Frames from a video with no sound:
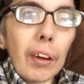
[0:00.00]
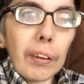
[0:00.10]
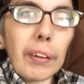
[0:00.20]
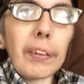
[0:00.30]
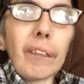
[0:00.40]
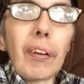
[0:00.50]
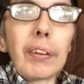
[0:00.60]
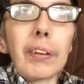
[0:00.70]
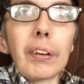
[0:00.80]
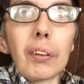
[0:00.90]
I guess the
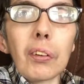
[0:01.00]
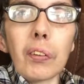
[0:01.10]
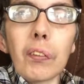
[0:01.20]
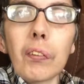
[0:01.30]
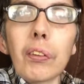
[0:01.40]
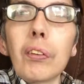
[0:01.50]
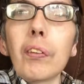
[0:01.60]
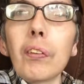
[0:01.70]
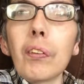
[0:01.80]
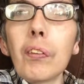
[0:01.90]
best thing to do is
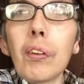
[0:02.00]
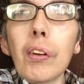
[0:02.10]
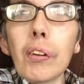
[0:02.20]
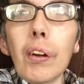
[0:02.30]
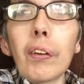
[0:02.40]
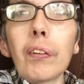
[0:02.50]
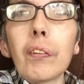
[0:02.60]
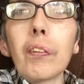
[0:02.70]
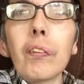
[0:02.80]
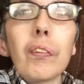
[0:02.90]
to tell
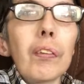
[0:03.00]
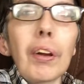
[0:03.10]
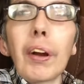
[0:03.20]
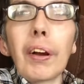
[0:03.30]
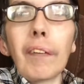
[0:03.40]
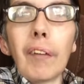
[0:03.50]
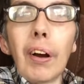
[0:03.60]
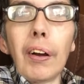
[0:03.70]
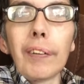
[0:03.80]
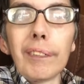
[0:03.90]
you who the heck am
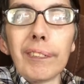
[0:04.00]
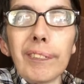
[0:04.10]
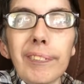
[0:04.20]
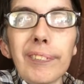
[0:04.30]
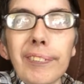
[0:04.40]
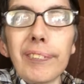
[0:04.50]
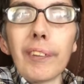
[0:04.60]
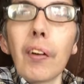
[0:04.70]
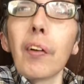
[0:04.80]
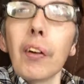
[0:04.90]
I,
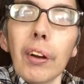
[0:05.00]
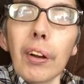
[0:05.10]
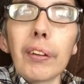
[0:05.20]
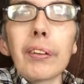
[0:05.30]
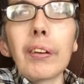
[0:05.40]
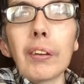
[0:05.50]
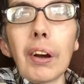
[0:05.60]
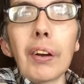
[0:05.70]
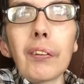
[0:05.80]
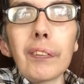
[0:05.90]
hence the
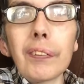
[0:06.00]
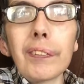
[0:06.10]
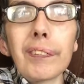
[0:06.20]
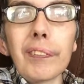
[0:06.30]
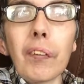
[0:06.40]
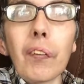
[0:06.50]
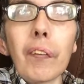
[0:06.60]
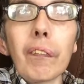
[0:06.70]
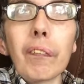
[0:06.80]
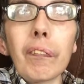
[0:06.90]
title,
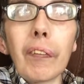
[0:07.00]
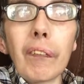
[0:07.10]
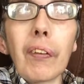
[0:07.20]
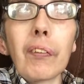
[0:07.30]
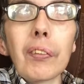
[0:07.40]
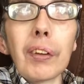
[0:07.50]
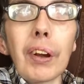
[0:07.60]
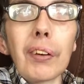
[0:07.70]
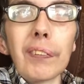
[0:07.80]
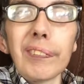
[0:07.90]
or proposed
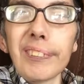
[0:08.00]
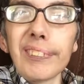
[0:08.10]
title.